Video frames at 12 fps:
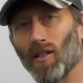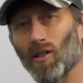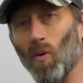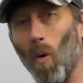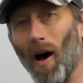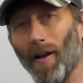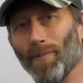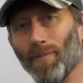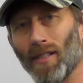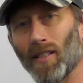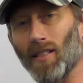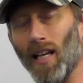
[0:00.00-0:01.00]
squat.
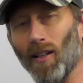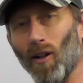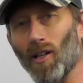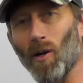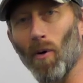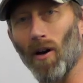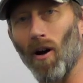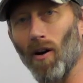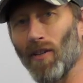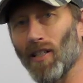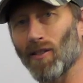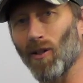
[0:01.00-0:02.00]
Let's take a look at what all of
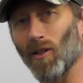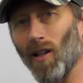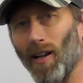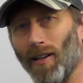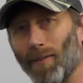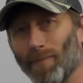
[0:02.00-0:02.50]
these look like.